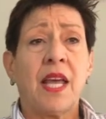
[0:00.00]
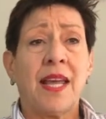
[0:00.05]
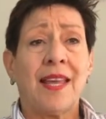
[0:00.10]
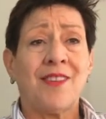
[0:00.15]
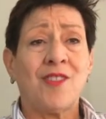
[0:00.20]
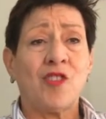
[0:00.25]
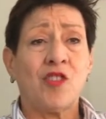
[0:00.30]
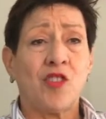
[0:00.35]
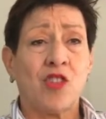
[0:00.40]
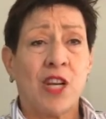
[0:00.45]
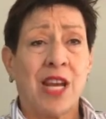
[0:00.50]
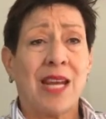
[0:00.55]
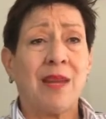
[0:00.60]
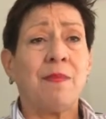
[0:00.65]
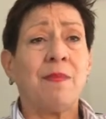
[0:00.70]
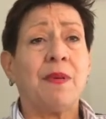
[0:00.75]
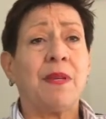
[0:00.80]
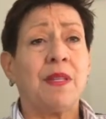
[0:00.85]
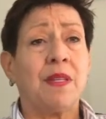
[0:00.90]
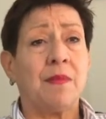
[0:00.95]
and
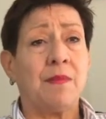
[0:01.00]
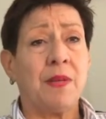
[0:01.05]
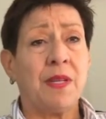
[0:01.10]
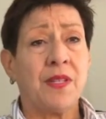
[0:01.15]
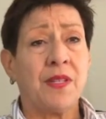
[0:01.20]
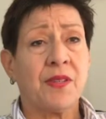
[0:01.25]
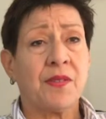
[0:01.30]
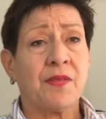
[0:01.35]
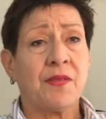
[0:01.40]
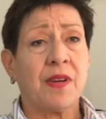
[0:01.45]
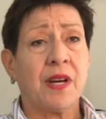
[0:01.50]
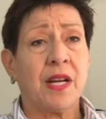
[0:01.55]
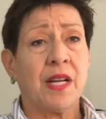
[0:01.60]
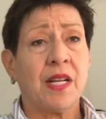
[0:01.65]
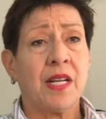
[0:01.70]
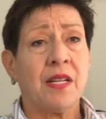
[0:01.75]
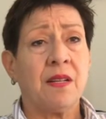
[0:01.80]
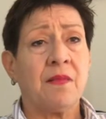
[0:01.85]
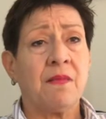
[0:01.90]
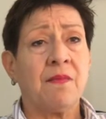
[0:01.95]
shape the piece of
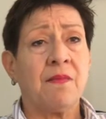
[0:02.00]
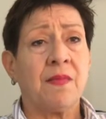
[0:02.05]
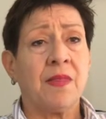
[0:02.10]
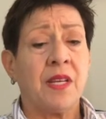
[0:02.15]
writing.